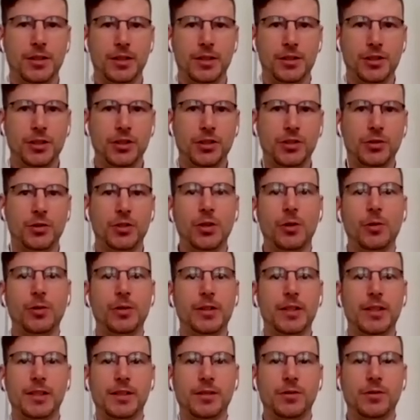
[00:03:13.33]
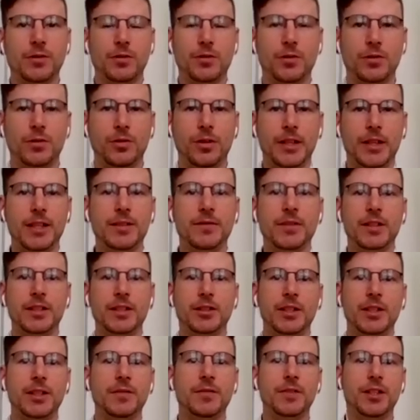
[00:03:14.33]
just don't notice, or even
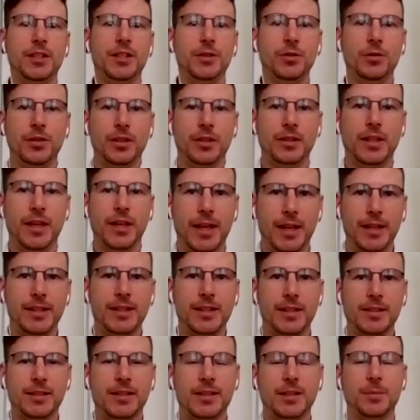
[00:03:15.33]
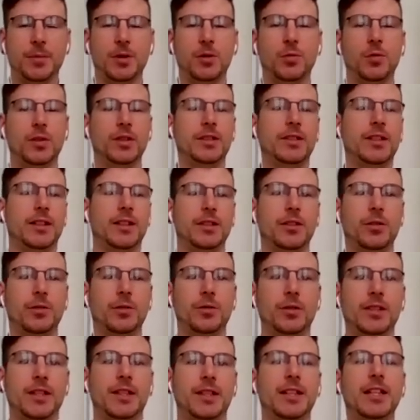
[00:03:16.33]
your end customer will not
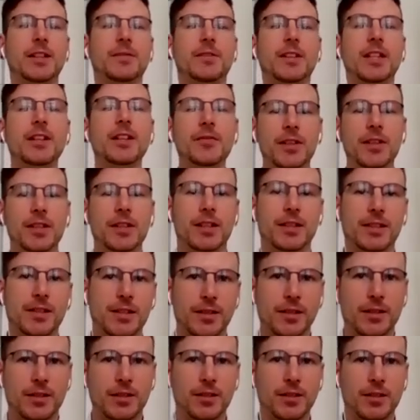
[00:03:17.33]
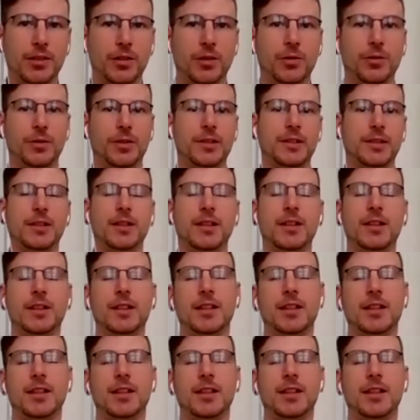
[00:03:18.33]
notice, and even if he does notice,